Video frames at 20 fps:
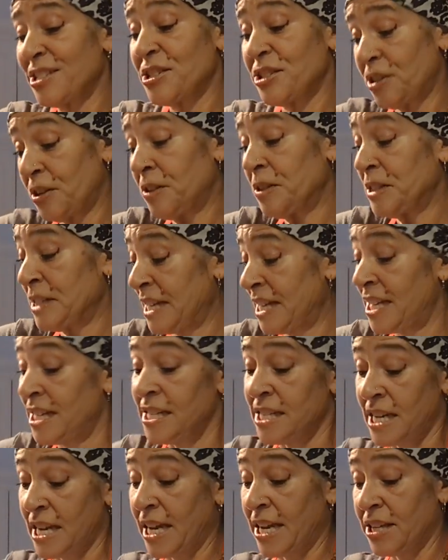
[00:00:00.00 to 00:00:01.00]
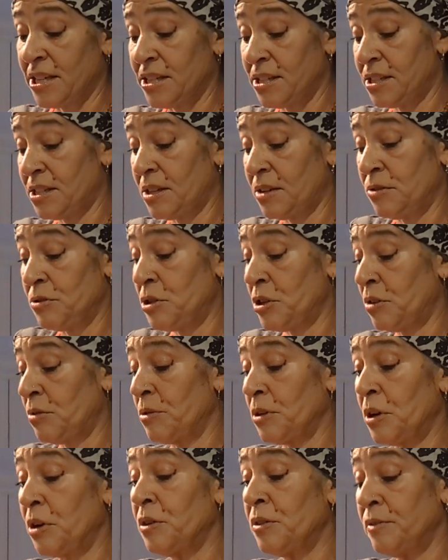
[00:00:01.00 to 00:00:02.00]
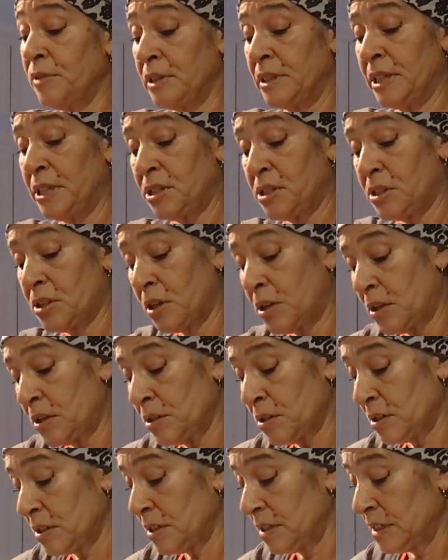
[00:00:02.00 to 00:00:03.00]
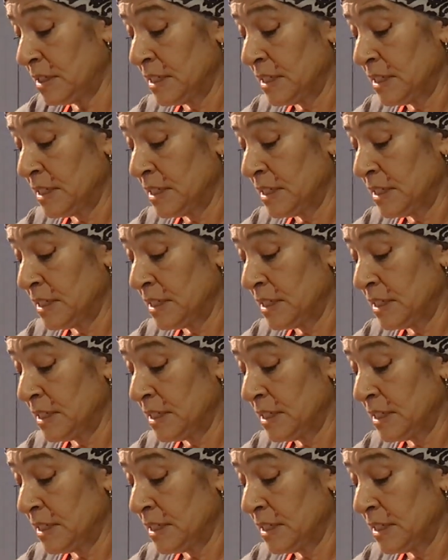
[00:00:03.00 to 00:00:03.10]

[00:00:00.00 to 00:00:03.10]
salt and taste. So don't overly salt,